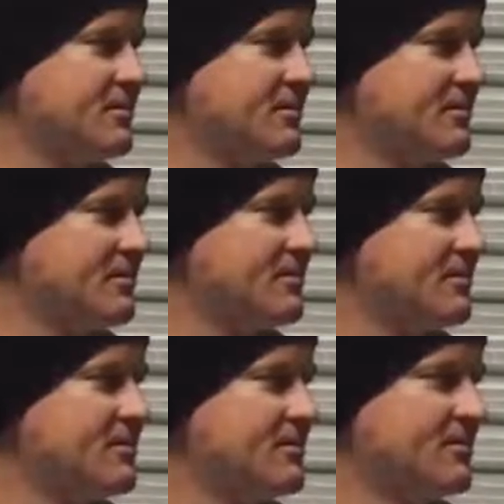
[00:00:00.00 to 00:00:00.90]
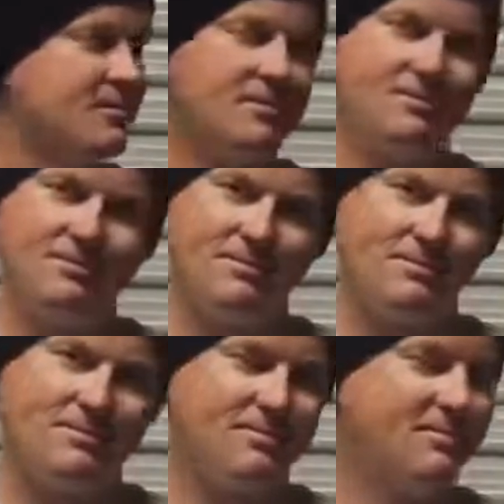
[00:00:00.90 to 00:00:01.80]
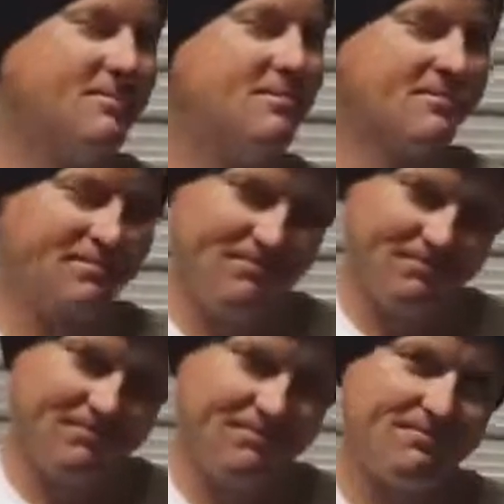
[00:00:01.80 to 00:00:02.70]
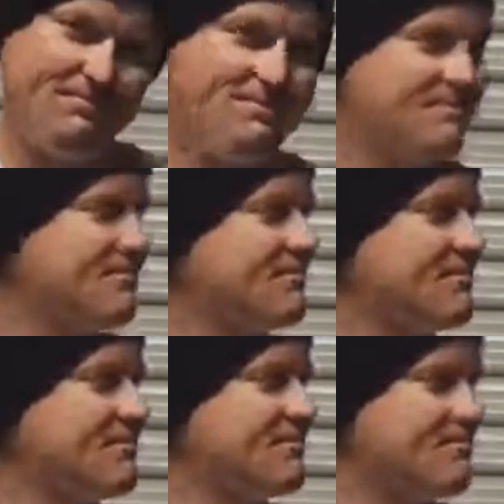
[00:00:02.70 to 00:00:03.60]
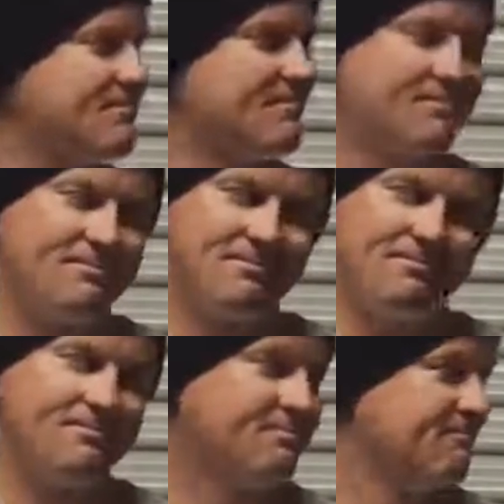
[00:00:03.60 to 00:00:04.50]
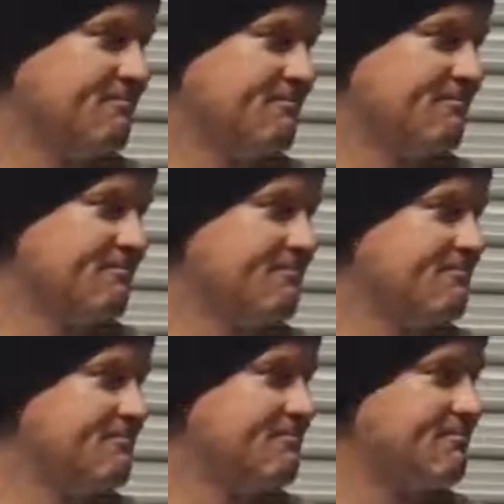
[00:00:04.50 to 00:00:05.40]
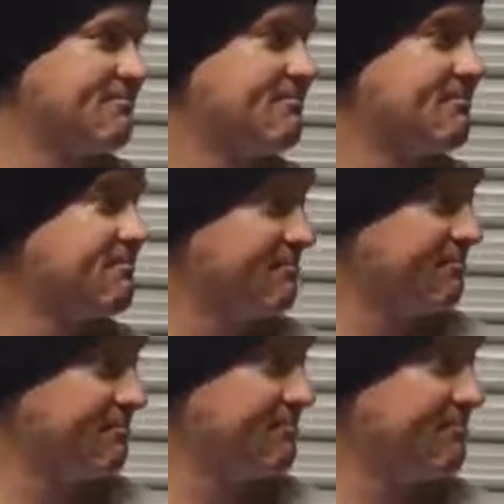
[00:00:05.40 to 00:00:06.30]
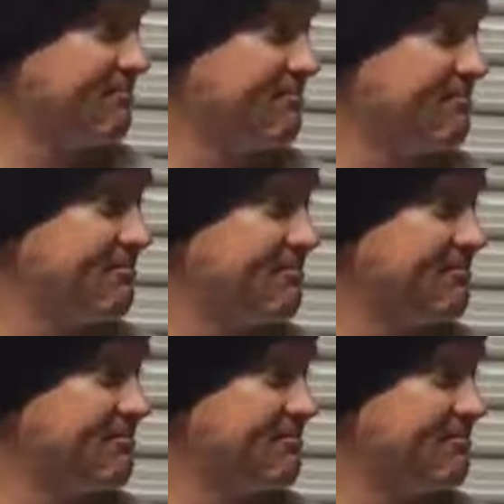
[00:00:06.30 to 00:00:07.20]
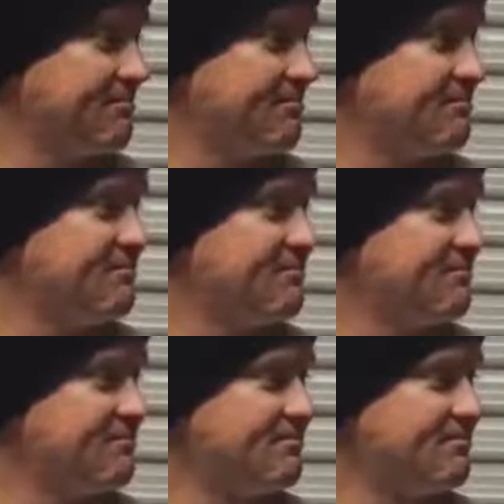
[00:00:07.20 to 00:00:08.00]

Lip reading: No words are spoken by the person on screen.